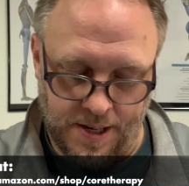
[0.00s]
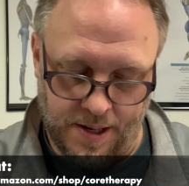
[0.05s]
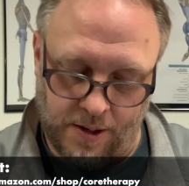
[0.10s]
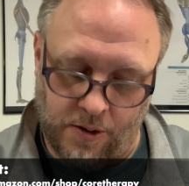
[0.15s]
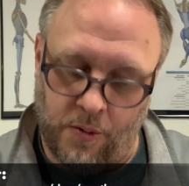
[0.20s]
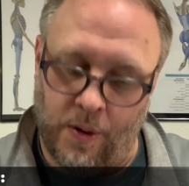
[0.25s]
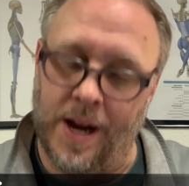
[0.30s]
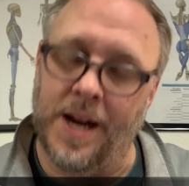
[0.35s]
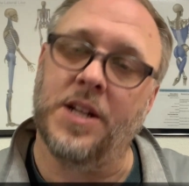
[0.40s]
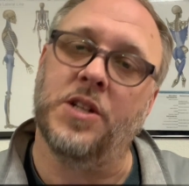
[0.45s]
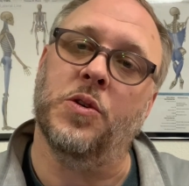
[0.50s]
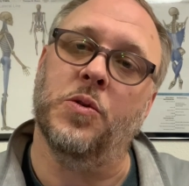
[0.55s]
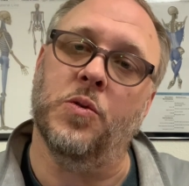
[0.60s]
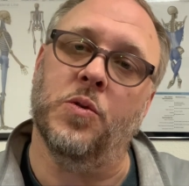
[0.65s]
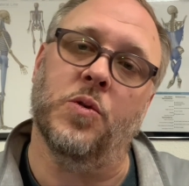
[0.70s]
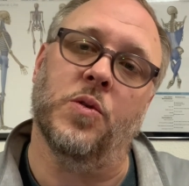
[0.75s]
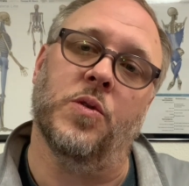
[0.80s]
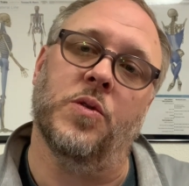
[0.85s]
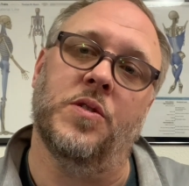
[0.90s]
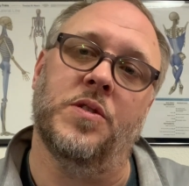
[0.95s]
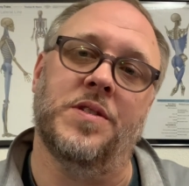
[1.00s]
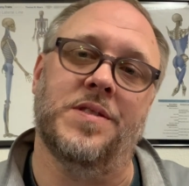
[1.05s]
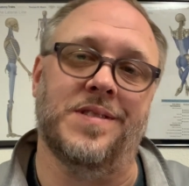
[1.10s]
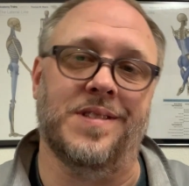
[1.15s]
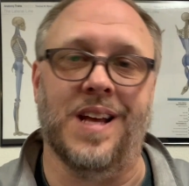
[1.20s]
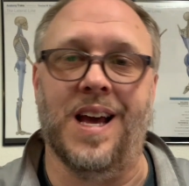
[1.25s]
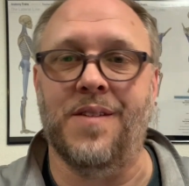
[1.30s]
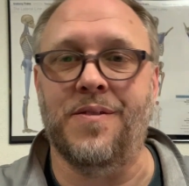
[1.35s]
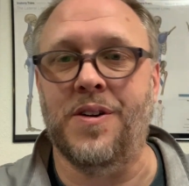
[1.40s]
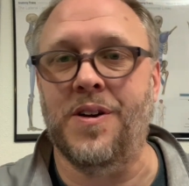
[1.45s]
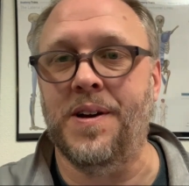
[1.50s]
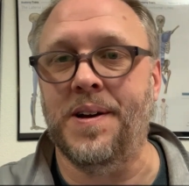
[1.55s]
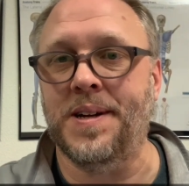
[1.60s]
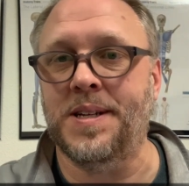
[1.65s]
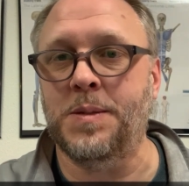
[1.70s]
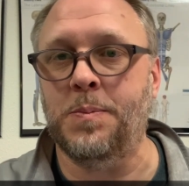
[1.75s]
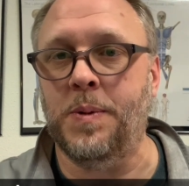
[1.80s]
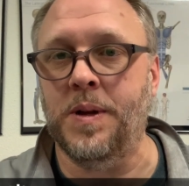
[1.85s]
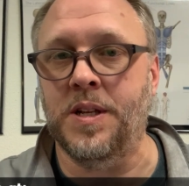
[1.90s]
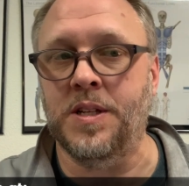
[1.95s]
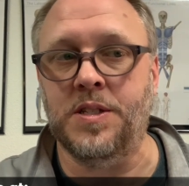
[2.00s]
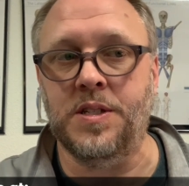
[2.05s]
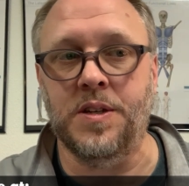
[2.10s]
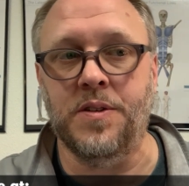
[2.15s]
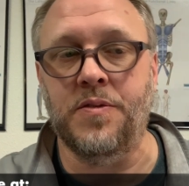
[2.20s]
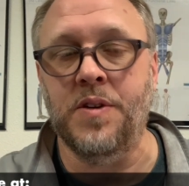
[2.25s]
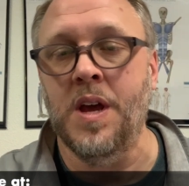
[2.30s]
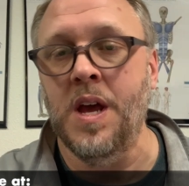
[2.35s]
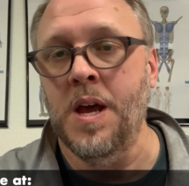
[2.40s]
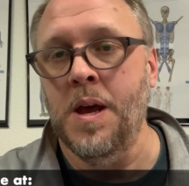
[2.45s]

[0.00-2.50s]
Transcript: a great tool, not very expensive,